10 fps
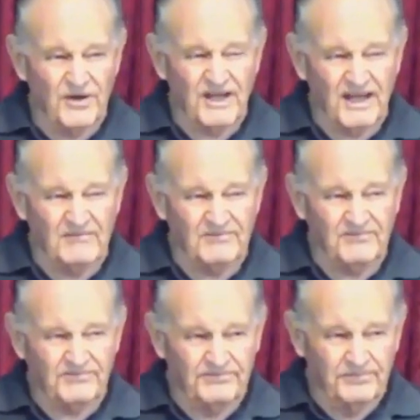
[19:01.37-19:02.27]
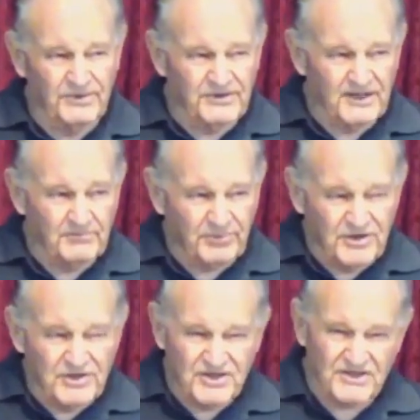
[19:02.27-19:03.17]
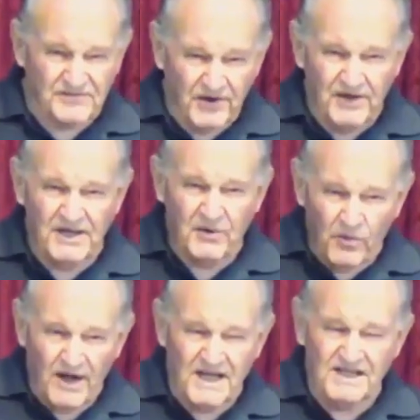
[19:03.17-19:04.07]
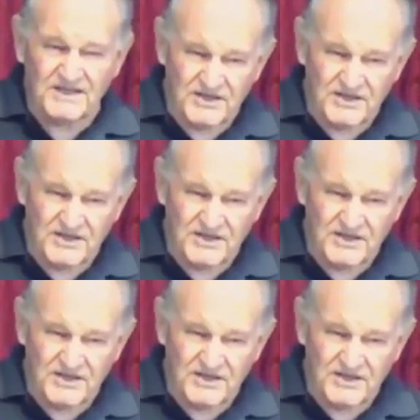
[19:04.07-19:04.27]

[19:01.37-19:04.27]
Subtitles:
at building bridges, finding ways that